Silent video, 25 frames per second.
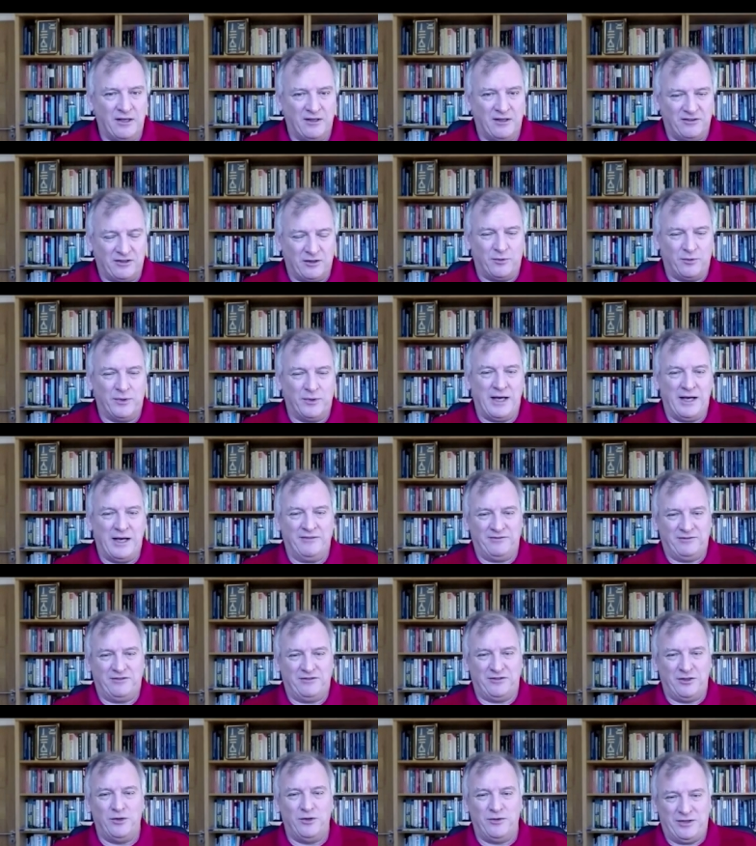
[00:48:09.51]
So we
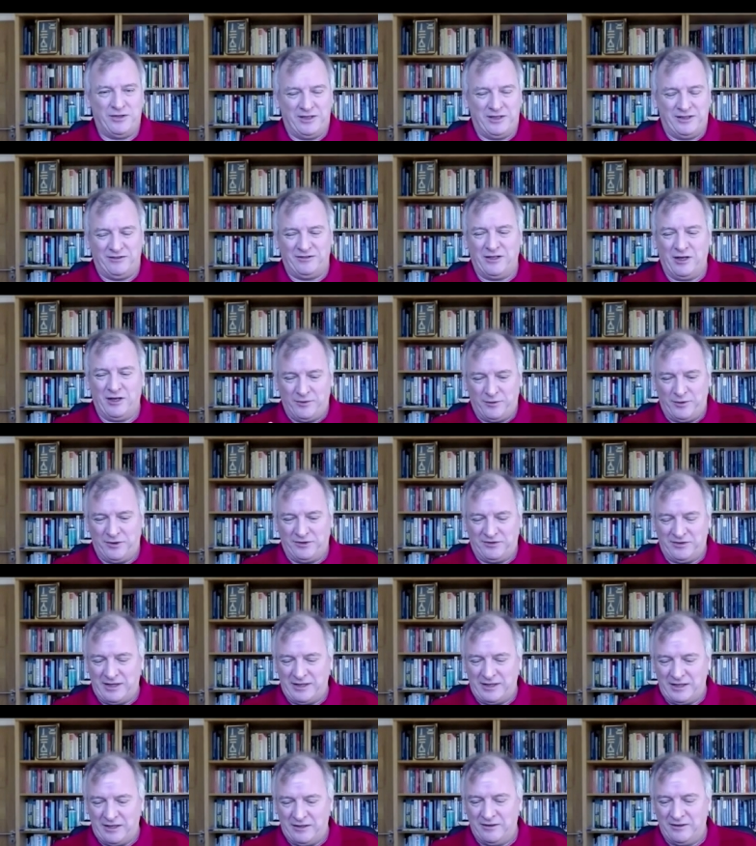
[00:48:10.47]
have two things going. We're
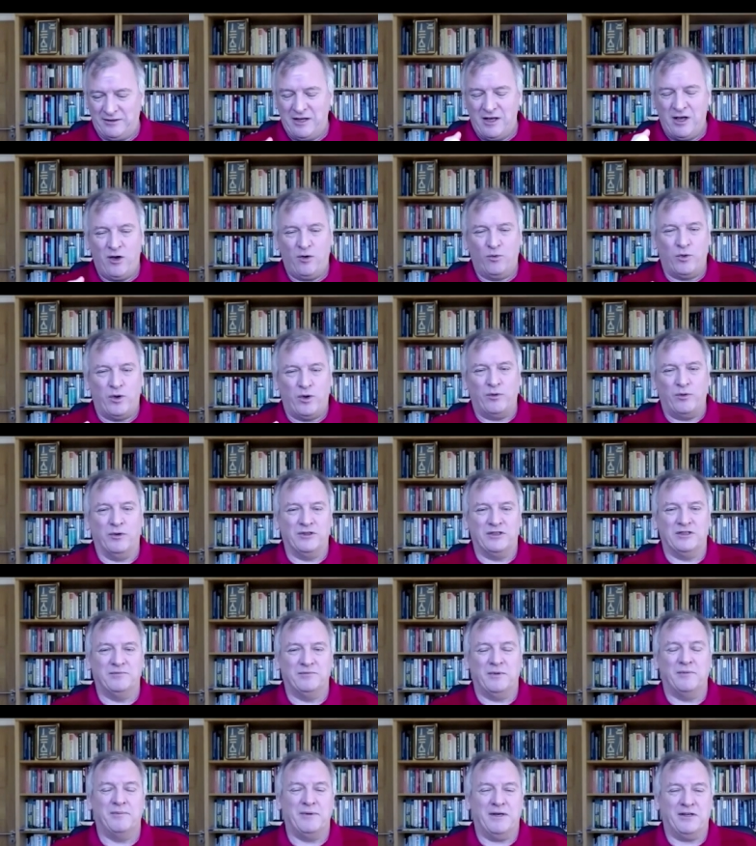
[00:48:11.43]
saying uh, we want
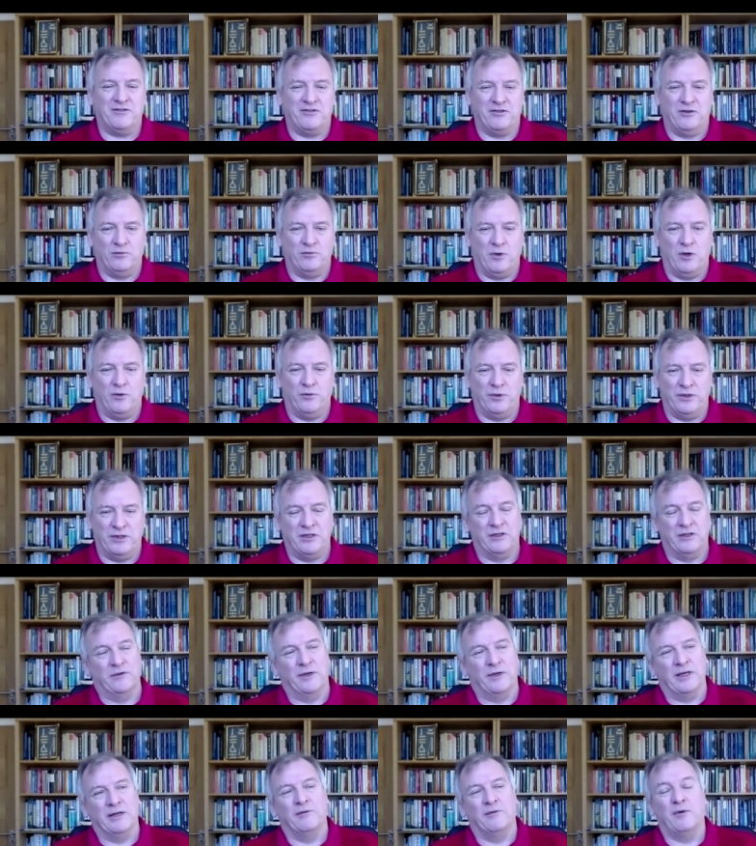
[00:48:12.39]
to be better at what we're
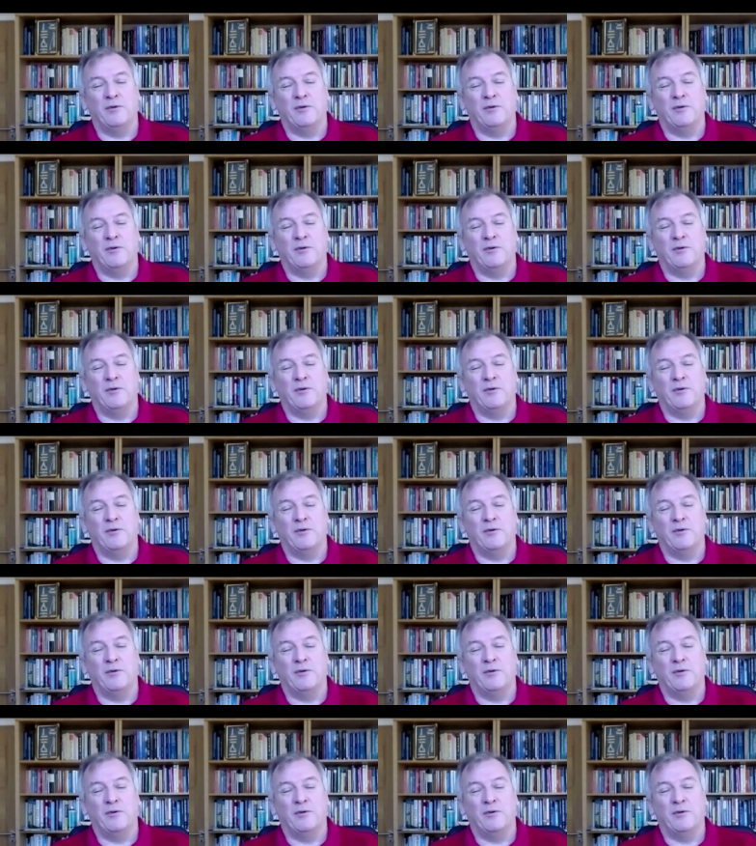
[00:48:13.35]
doing.